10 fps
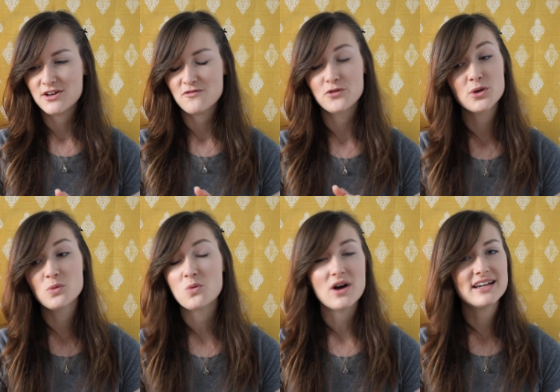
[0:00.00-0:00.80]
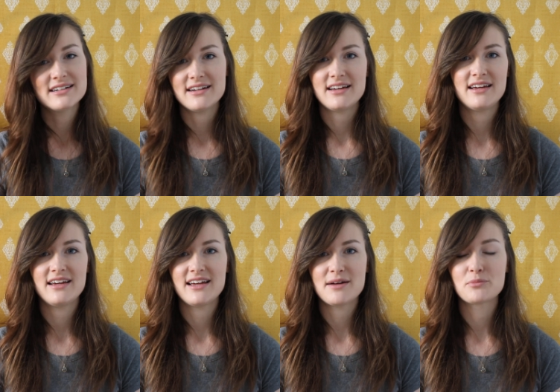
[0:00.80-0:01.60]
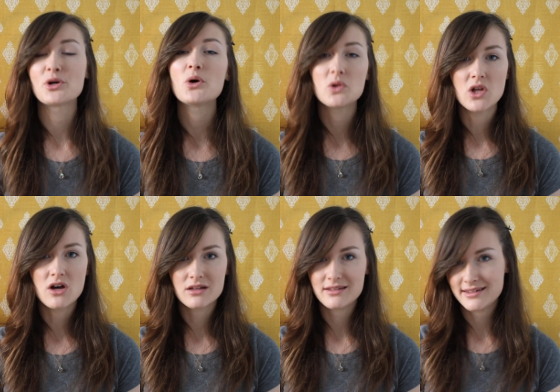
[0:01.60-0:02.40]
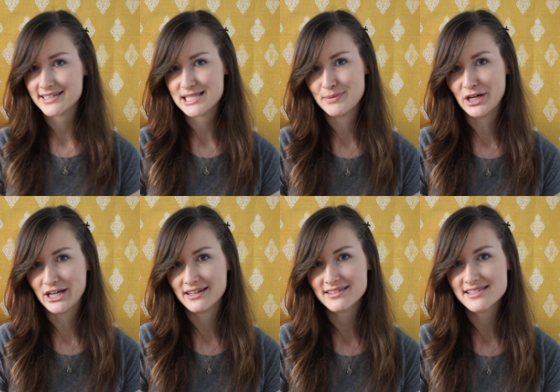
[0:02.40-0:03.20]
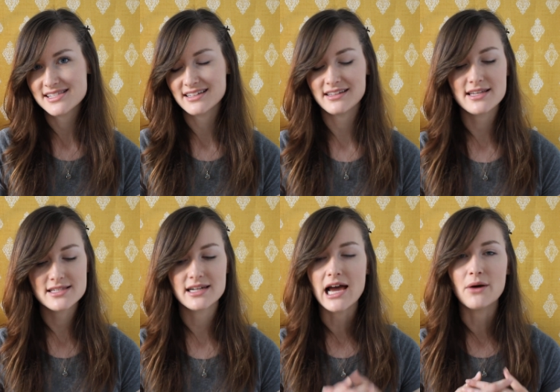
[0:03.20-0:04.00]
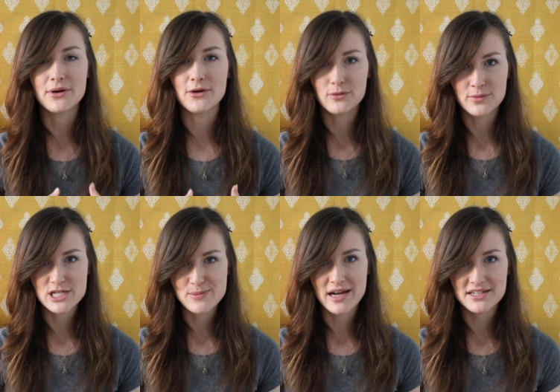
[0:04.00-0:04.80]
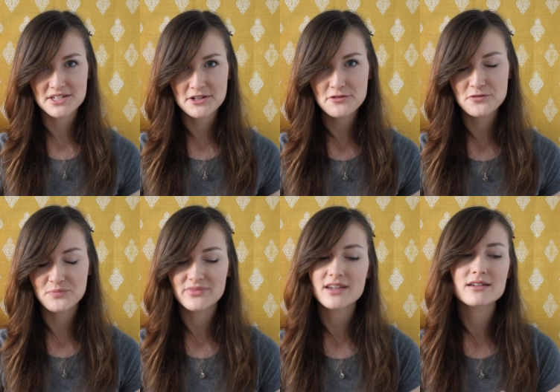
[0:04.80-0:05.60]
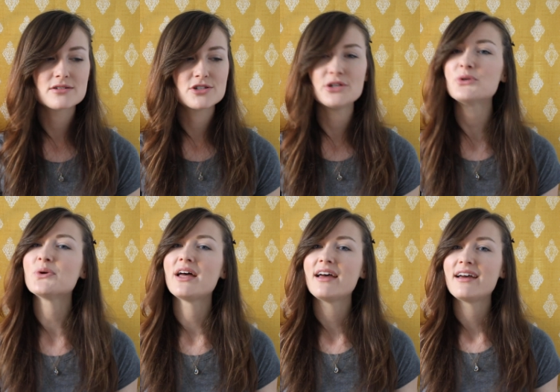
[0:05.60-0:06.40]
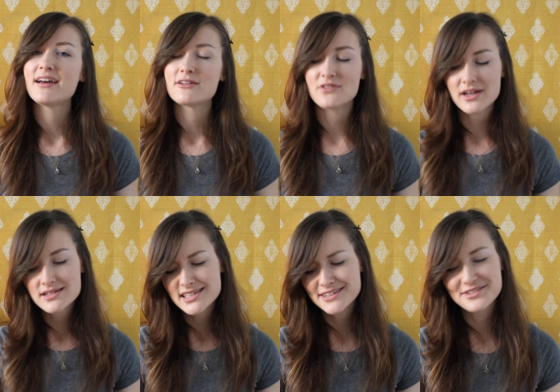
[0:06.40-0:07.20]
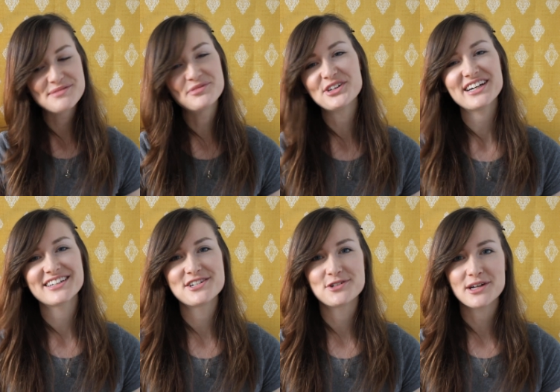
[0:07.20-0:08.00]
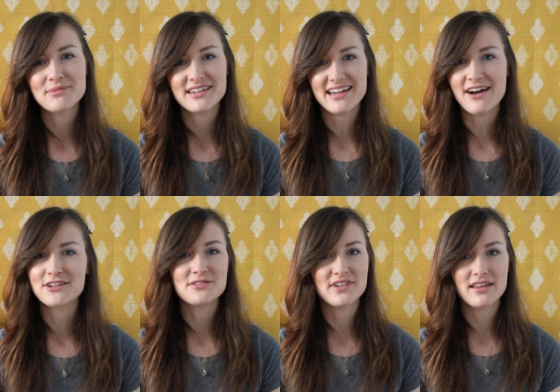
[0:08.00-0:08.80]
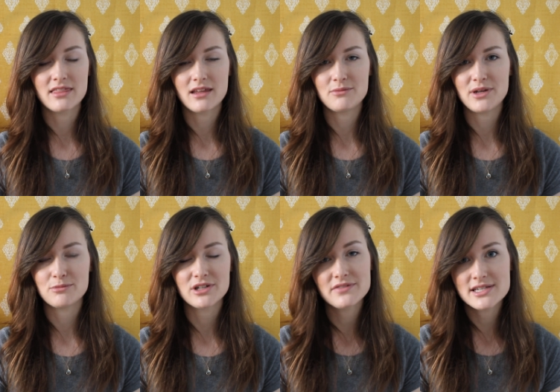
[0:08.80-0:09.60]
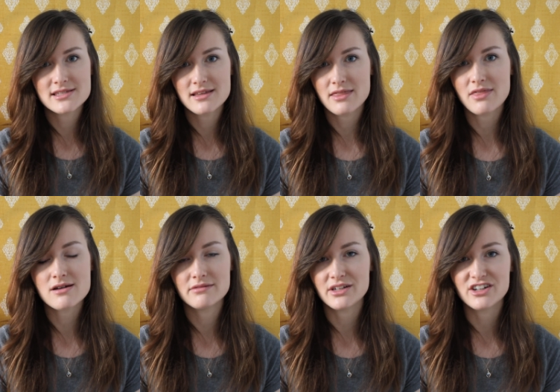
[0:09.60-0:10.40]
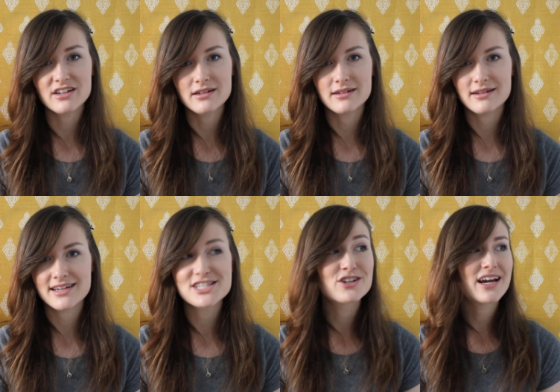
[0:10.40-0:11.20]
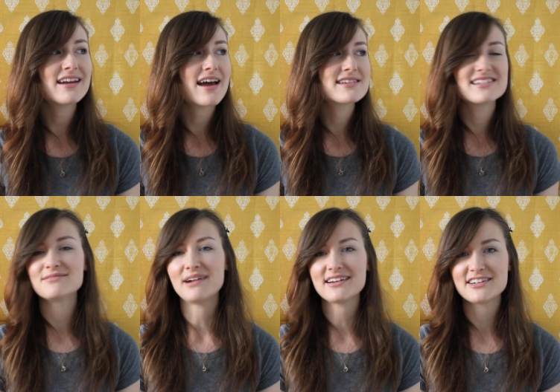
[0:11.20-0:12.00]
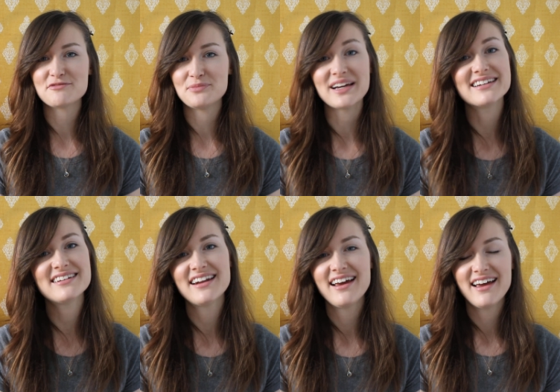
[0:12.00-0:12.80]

for one, prolong the experience, at least in our own perspective, and two, find even more enjoyment out of it than we previously thought we could. As great as it might have been,